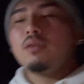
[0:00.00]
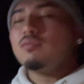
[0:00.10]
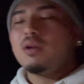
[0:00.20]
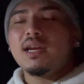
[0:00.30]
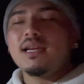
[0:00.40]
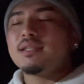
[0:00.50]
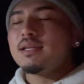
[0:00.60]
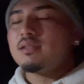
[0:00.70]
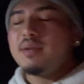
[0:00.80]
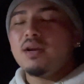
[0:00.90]
What can I say? It's
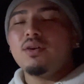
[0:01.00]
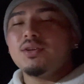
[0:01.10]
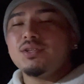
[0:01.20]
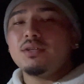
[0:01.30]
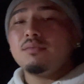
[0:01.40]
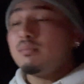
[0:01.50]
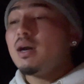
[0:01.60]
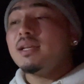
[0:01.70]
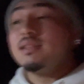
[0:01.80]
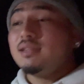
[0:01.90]
a bigger engine. But
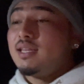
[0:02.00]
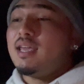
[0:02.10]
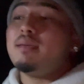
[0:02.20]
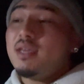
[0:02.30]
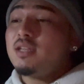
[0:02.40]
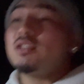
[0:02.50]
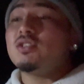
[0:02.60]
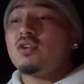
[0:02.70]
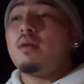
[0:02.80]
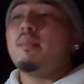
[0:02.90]
the Hemi engines
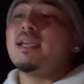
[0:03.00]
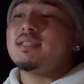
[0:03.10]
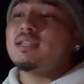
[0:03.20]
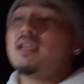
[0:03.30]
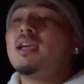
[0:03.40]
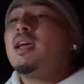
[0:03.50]
are amazing,